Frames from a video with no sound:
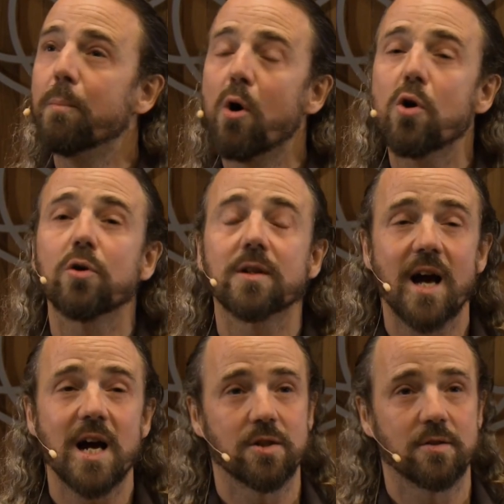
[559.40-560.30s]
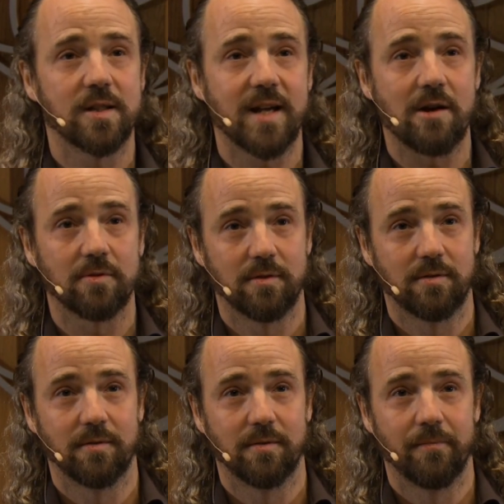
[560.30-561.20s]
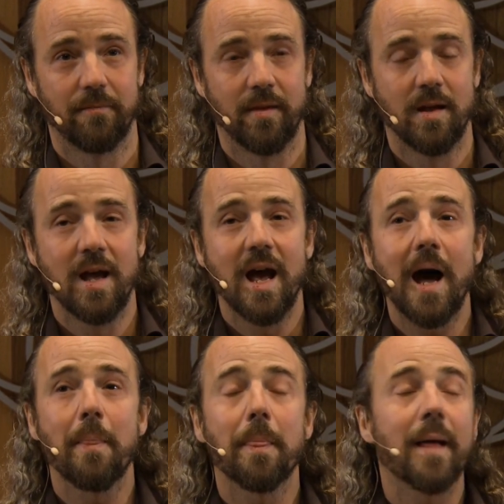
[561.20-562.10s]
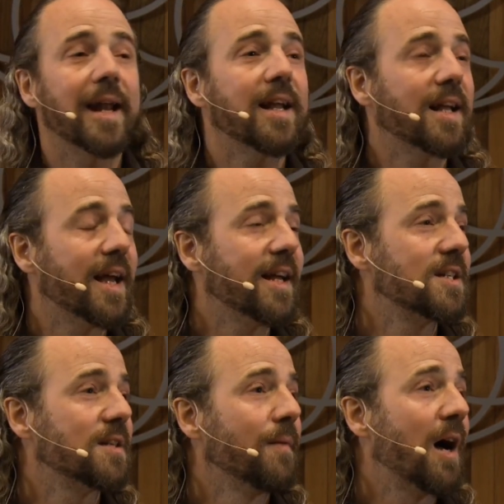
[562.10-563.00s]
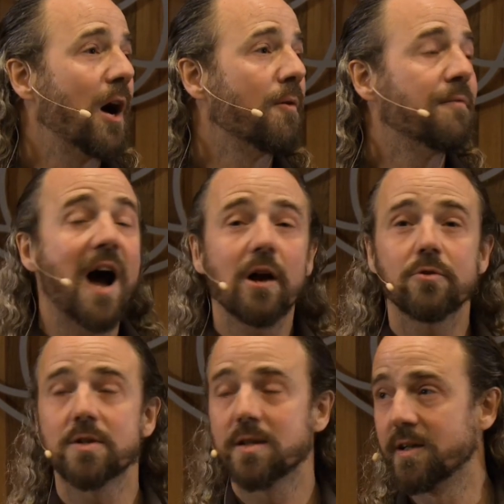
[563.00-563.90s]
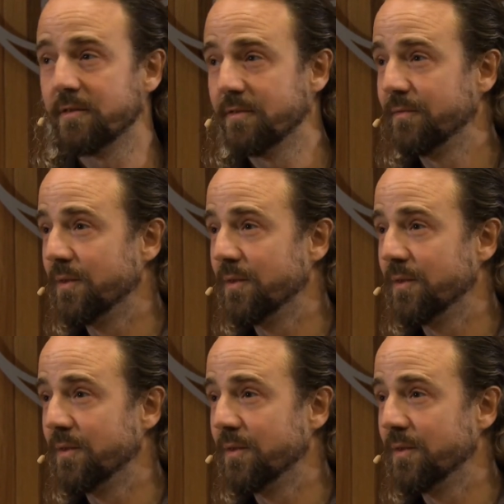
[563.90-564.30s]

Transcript: bone conduction sound. And that engages our vagus nerve,